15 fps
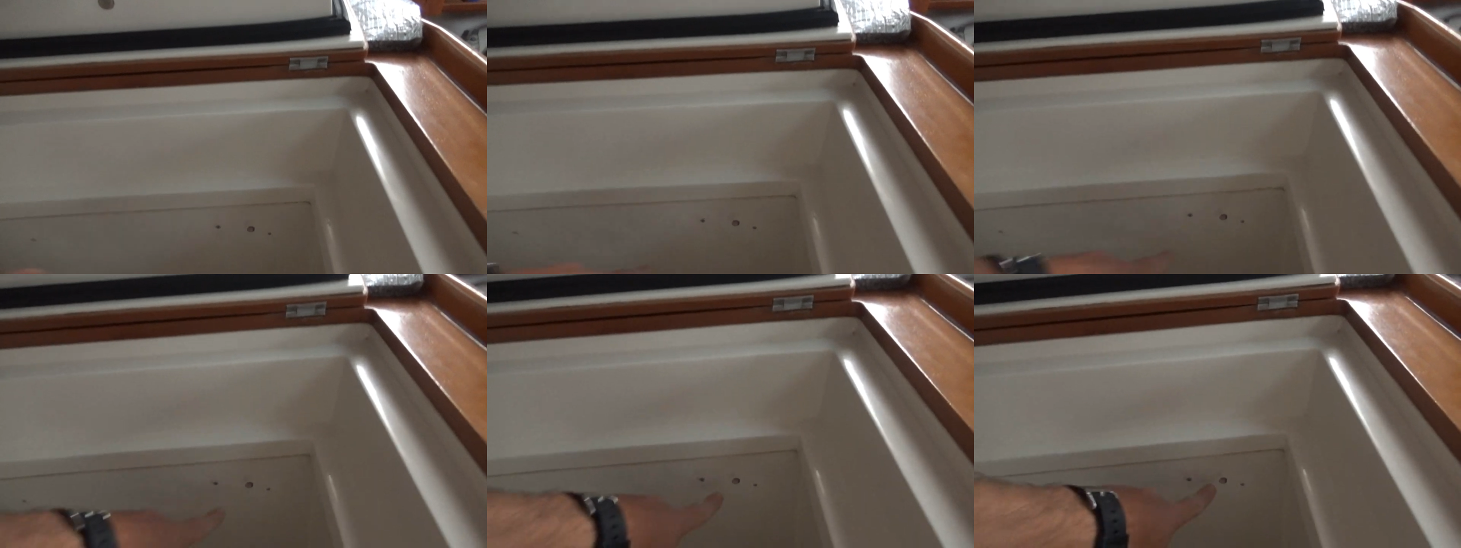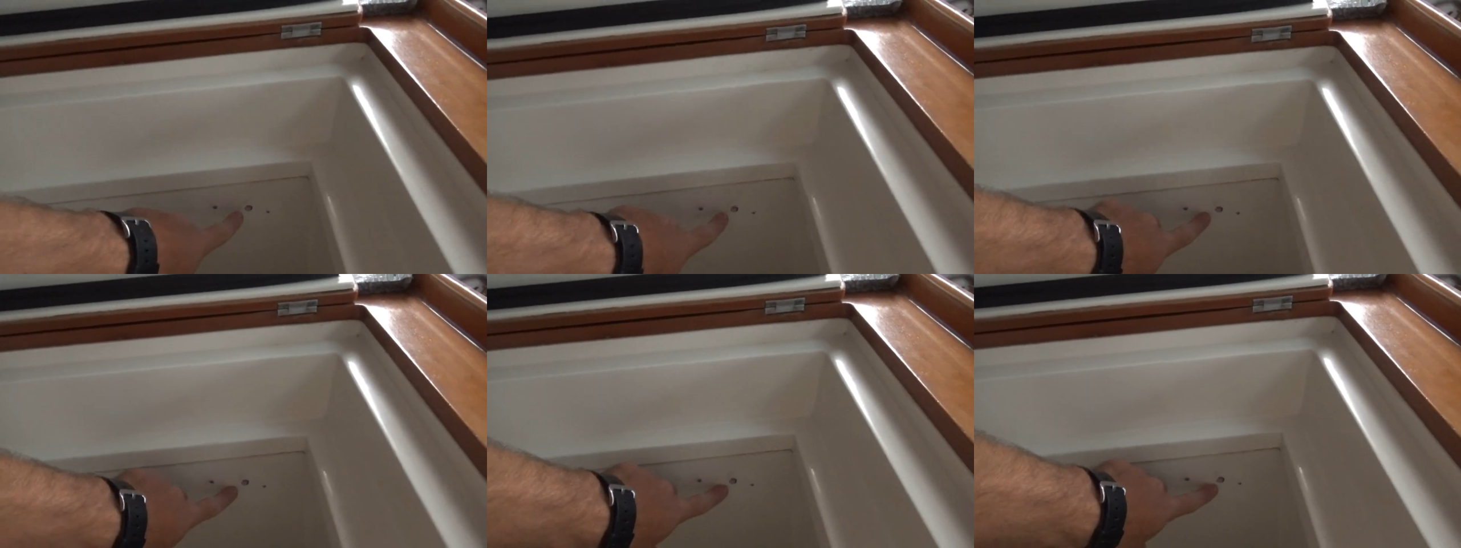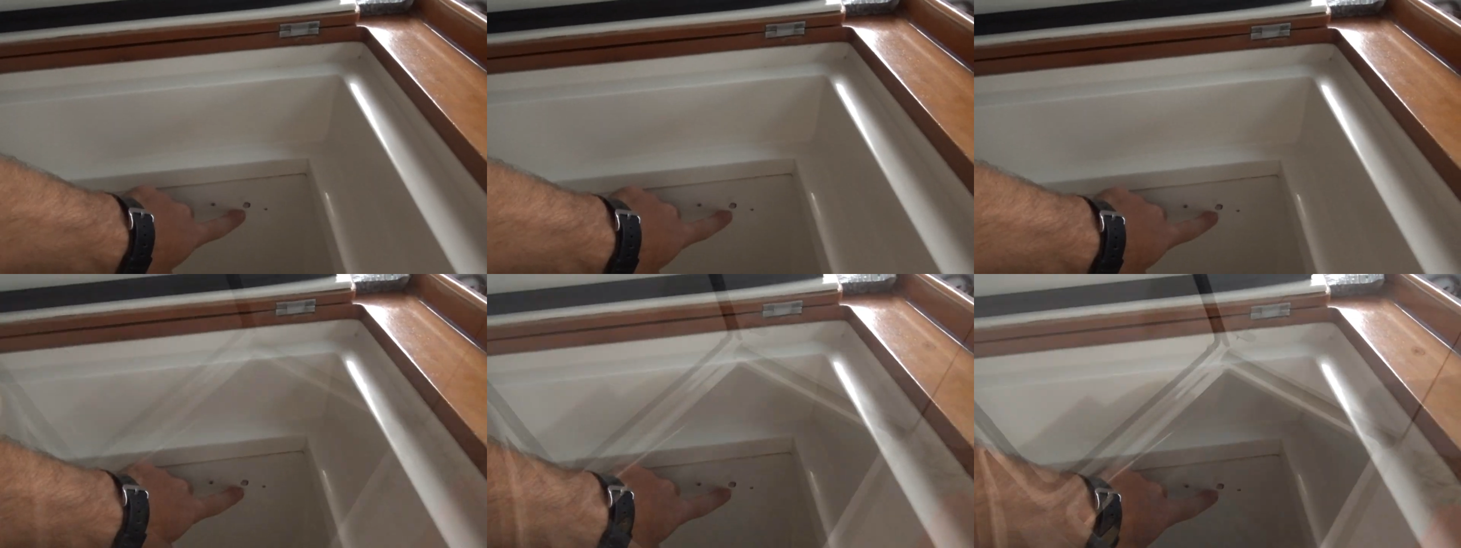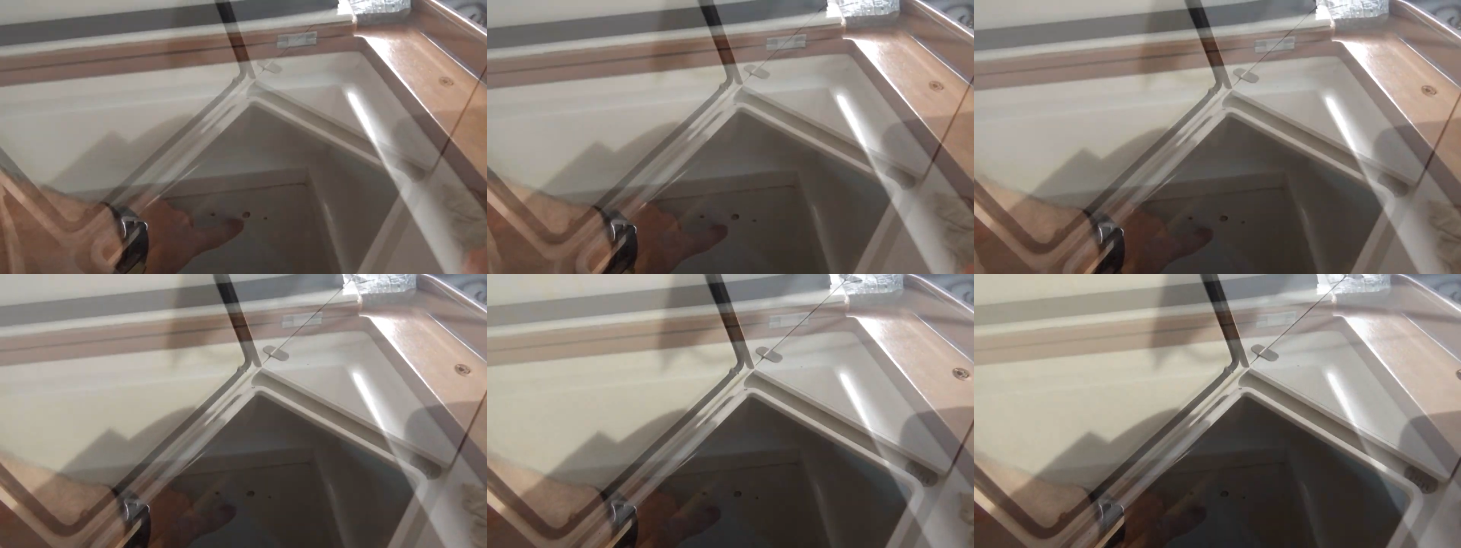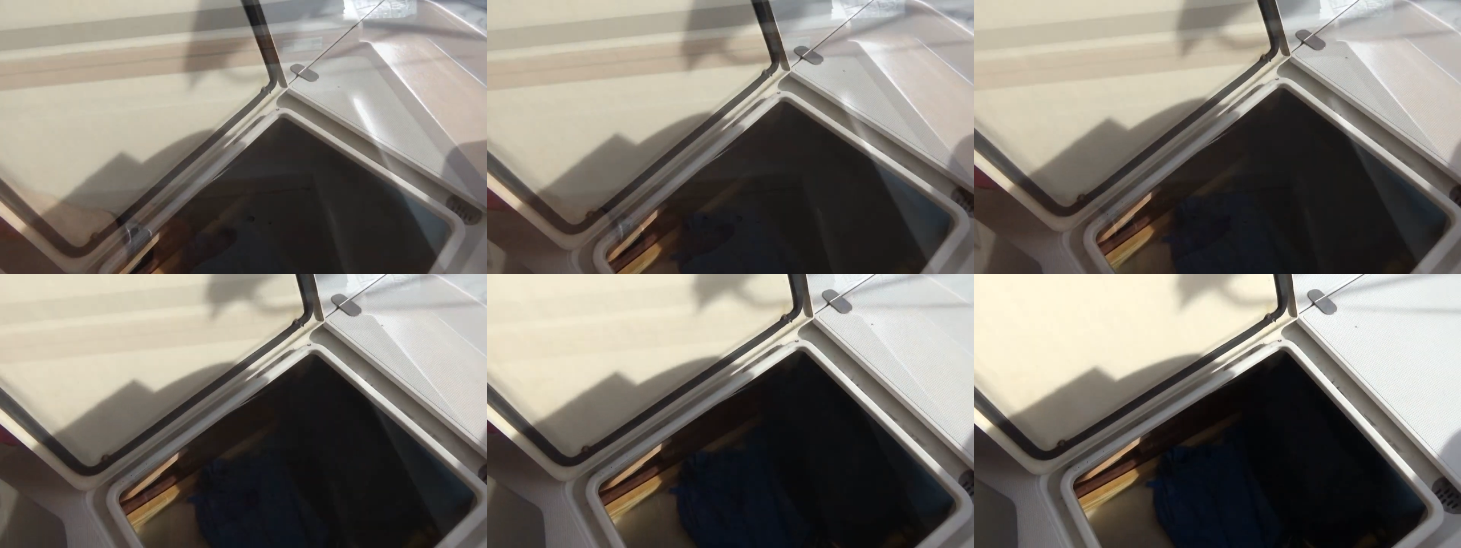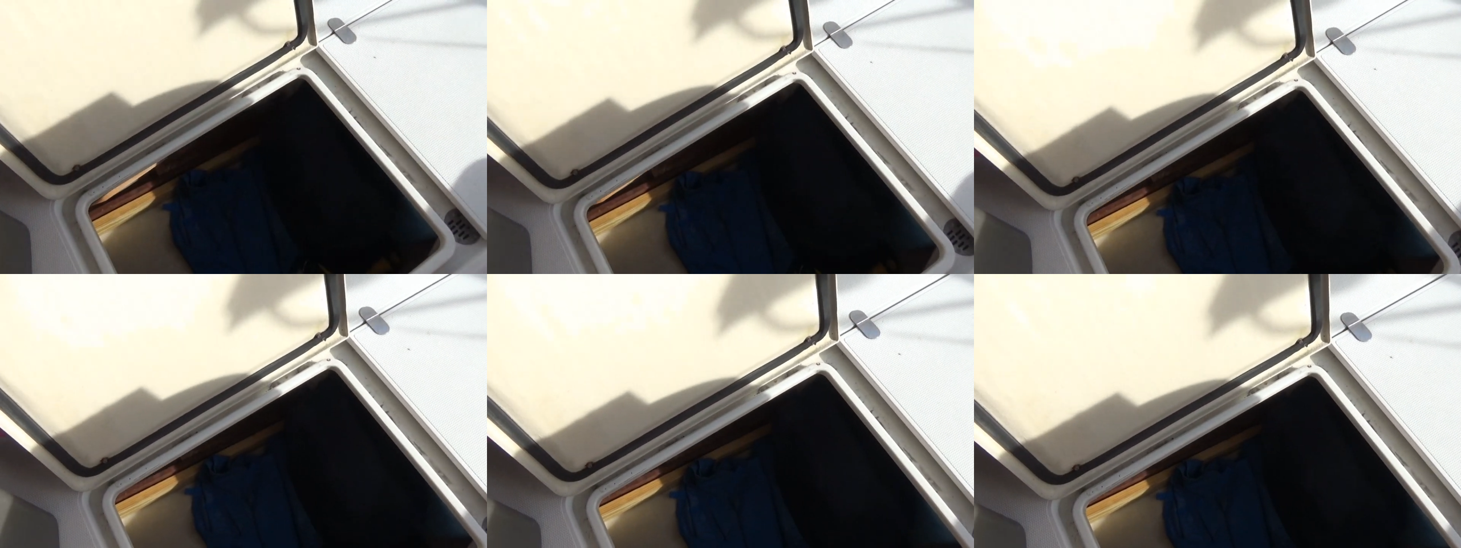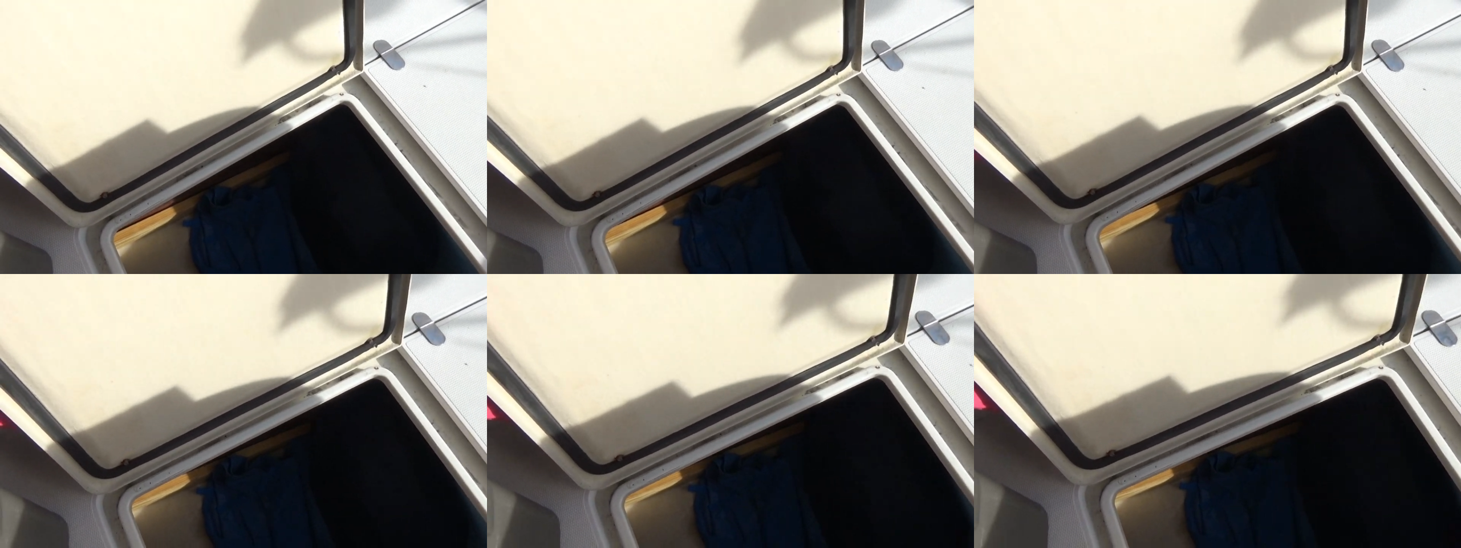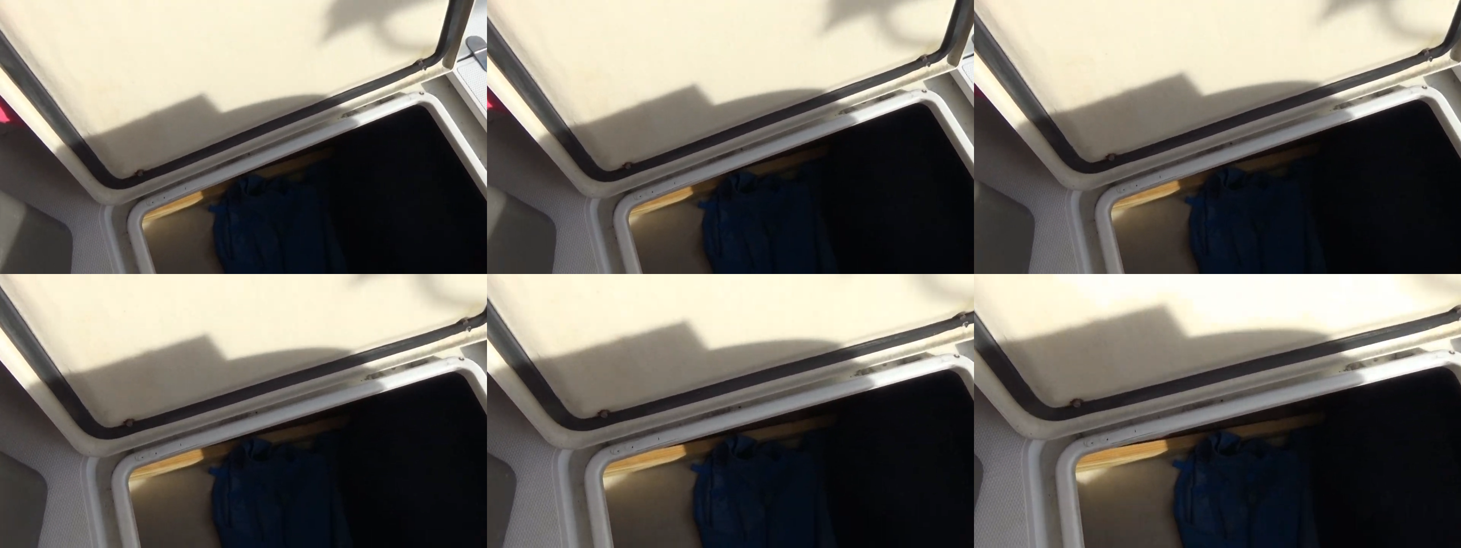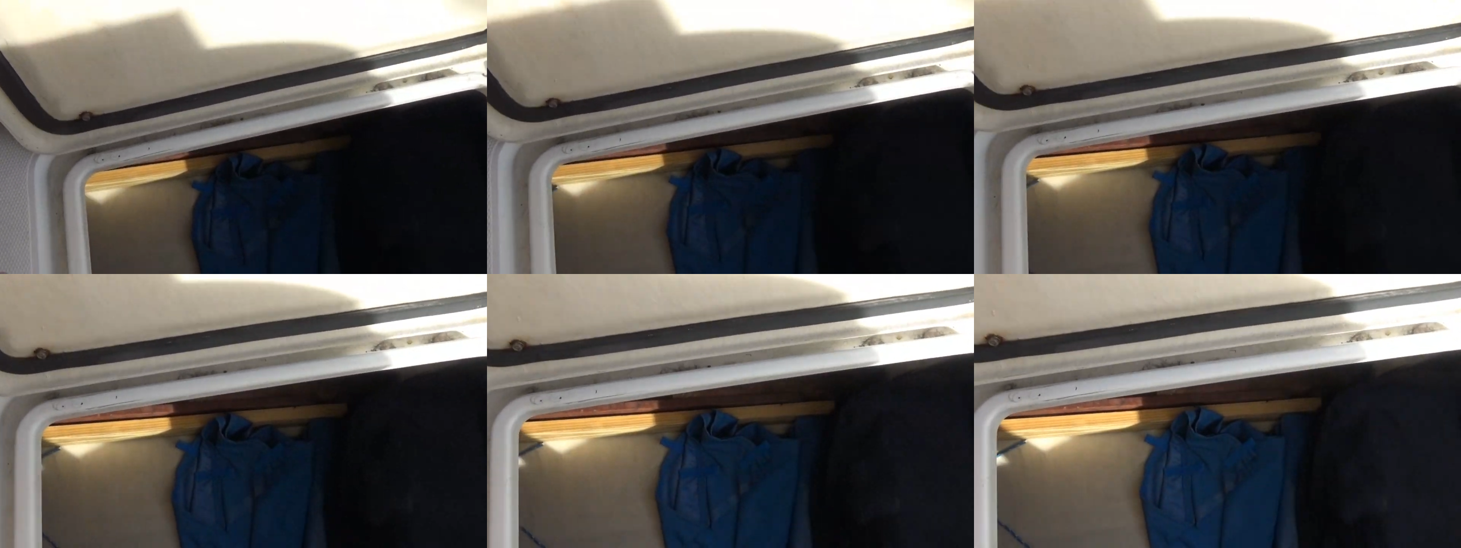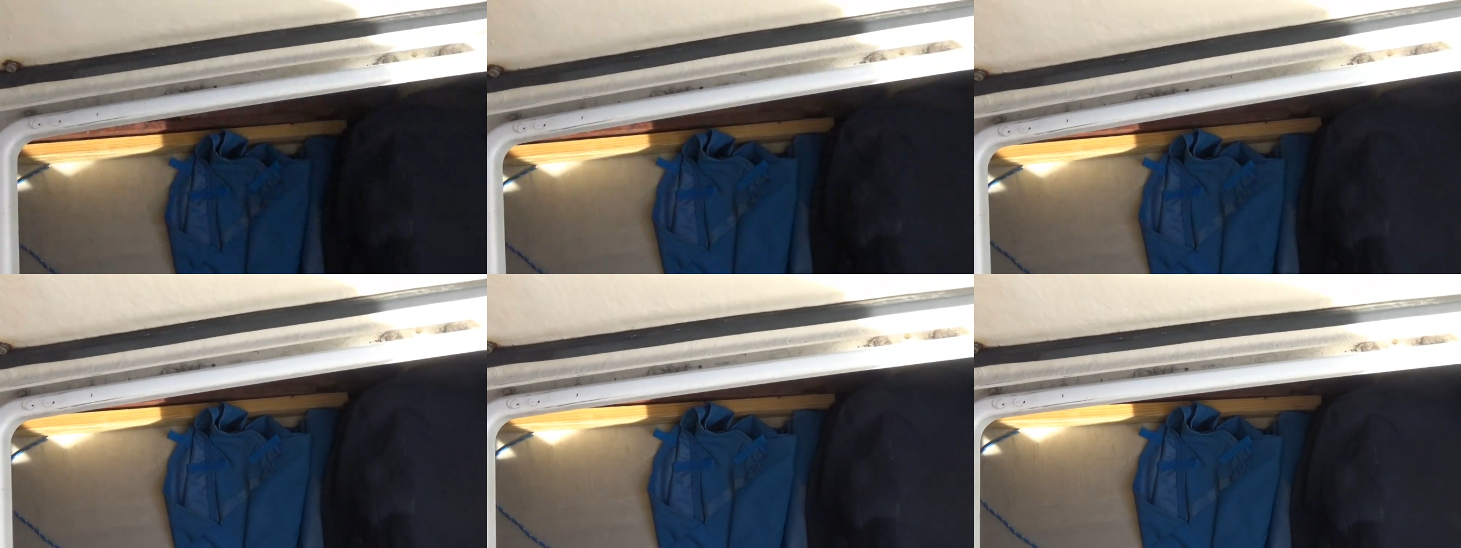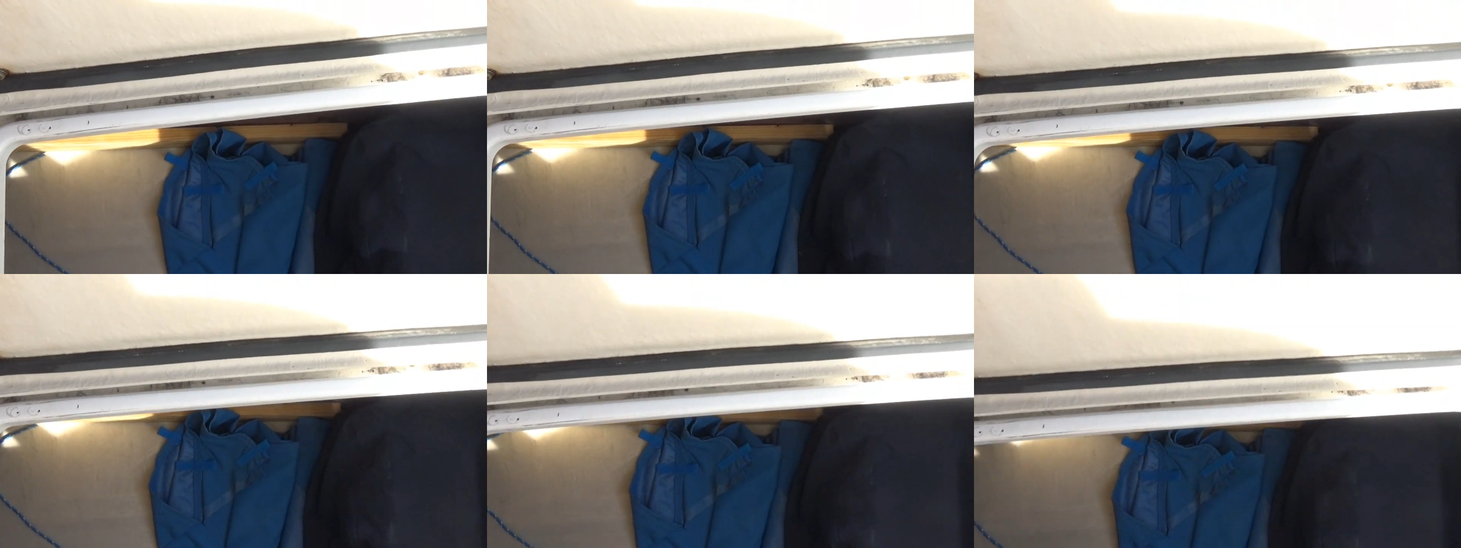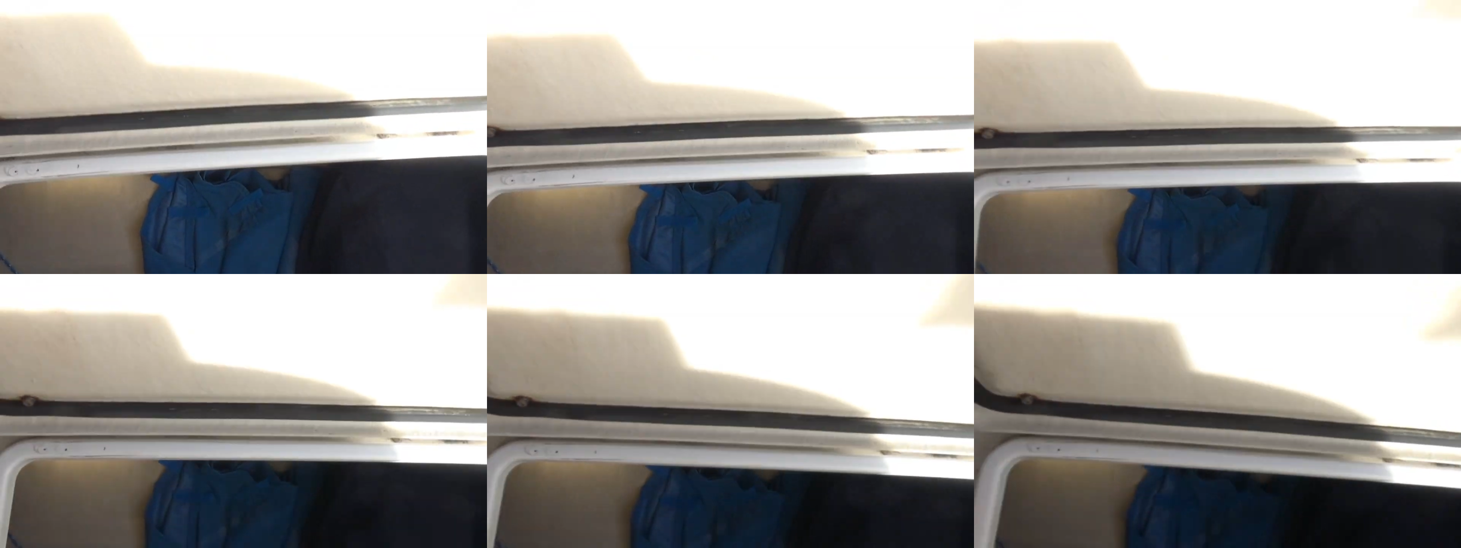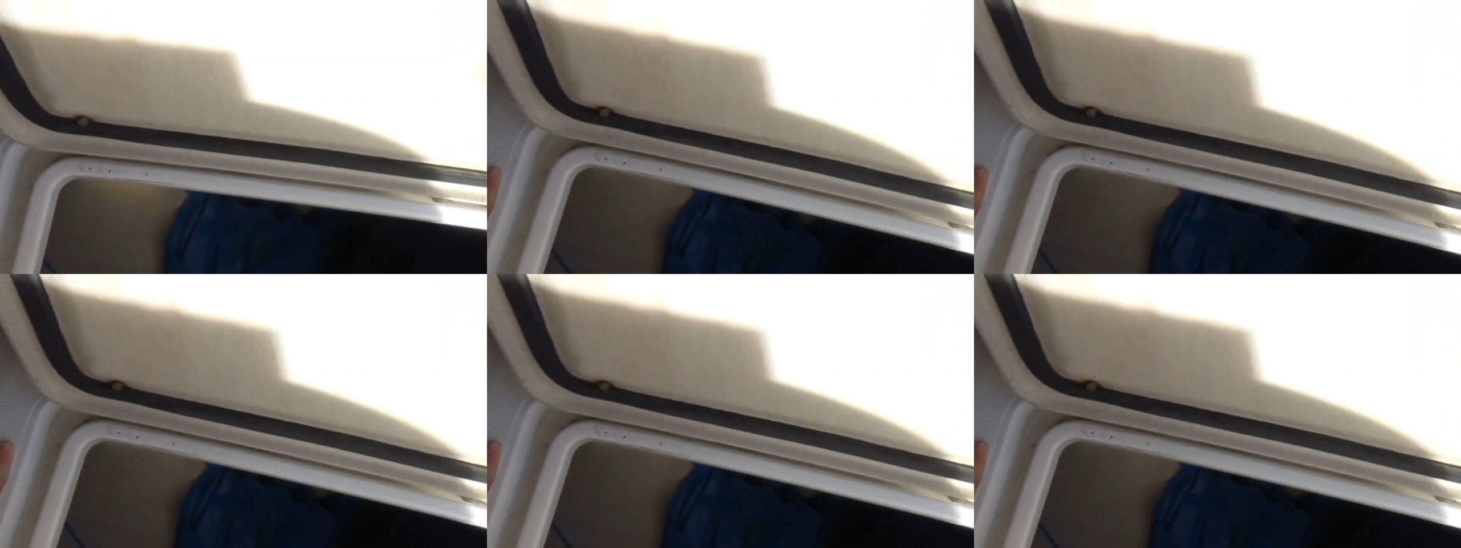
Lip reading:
[unreadable: no face in view]